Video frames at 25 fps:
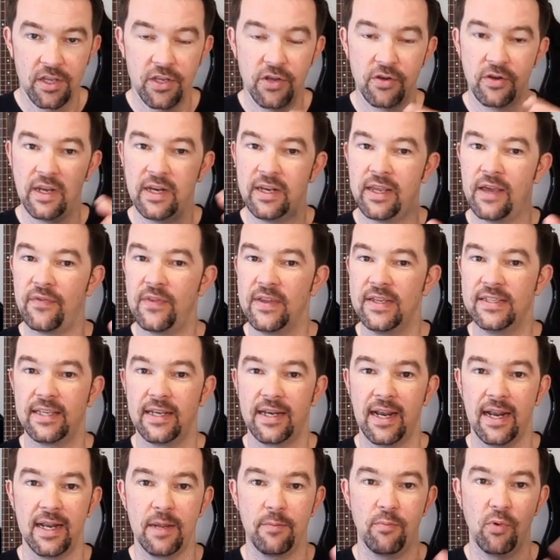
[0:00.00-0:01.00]
You can get these
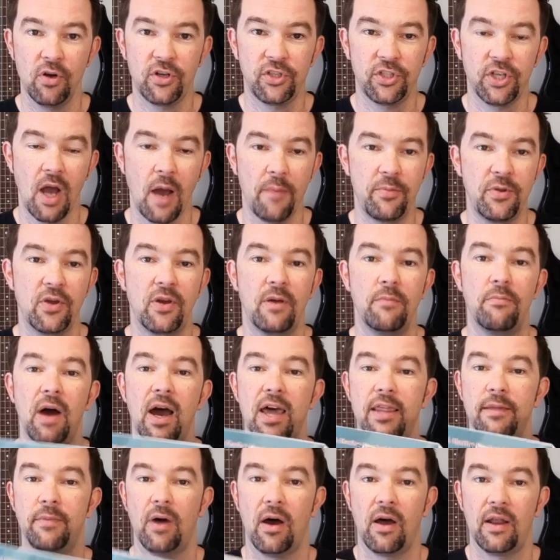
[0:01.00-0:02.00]
at any bookshop. You can buy
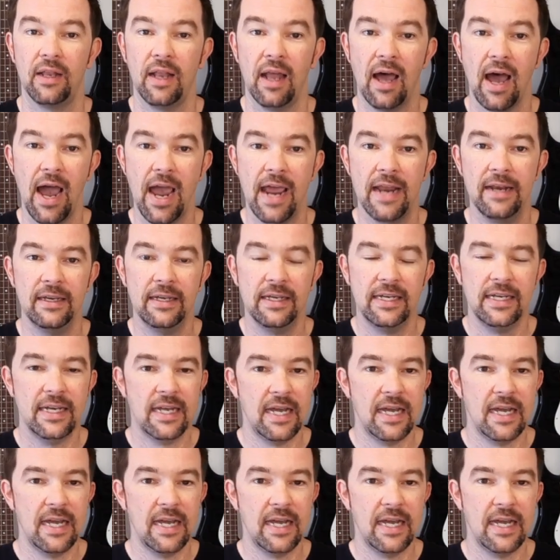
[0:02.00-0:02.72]
them online.